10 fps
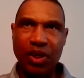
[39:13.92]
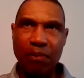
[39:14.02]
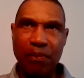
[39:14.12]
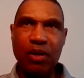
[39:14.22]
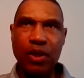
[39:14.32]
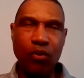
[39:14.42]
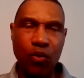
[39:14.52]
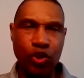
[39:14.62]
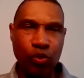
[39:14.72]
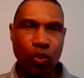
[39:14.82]
the epitome
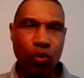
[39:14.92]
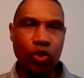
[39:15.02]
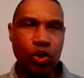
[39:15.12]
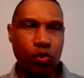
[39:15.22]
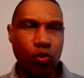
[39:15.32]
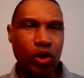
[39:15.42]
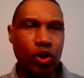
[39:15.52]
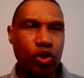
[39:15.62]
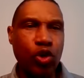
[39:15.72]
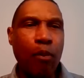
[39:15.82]
of what you would want one of
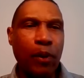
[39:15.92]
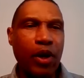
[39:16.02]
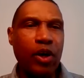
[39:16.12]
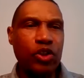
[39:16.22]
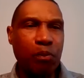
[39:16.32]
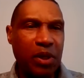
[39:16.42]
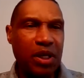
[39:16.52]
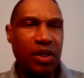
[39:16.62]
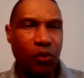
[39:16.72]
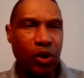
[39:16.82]
your star players to
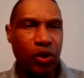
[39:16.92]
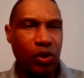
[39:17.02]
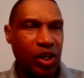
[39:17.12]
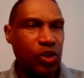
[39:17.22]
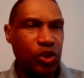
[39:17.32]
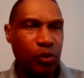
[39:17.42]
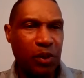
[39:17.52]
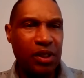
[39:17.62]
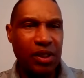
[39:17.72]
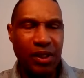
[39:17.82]
be, one of your leaders to
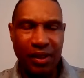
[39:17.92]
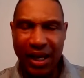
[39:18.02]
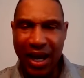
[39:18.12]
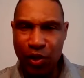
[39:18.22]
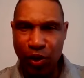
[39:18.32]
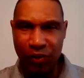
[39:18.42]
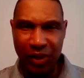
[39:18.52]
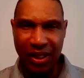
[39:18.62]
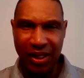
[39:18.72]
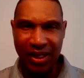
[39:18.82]
be. A guy you
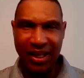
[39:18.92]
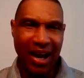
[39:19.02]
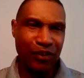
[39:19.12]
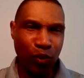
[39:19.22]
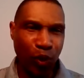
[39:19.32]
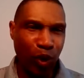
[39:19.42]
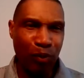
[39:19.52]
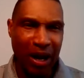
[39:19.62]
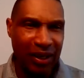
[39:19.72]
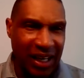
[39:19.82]
don't have to
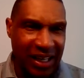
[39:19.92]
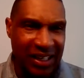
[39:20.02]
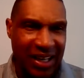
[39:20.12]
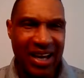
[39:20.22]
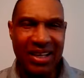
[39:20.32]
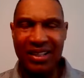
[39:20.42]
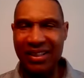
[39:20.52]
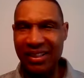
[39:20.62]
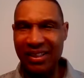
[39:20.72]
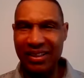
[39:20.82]
worry about late at night.
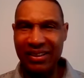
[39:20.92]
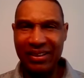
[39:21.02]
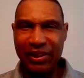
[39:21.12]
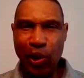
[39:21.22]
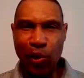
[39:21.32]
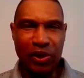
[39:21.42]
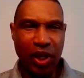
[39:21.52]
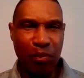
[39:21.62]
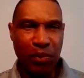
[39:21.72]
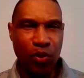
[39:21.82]
You know he's
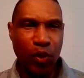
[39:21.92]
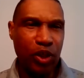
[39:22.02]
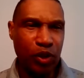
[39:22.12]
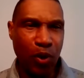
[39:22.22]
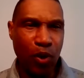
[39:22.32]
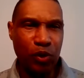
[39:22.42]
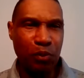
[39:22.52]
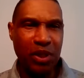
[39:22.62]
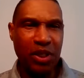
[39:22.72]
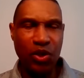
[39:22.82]
going to be where he's supposed
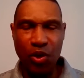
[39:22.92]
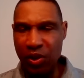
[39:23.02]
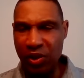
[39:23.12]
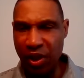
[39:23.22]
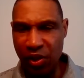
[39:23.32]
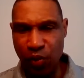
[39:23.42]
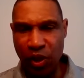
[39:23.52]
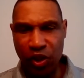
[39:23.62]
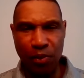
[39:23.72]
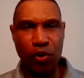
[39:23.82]
to be. You know he's going to do
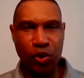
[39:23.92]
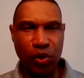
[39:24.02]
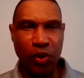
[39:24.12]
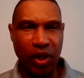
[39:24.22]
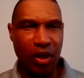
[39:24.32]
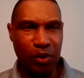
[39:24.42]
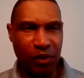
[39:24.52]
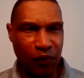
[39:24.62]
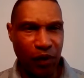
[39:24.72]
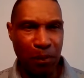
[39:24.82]
what he's supposed to do when it
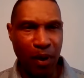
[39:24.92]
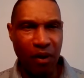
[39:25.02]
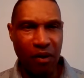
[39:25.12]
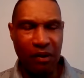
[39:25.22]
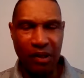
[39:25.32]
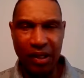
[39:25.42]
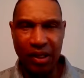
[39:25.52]
comes to football.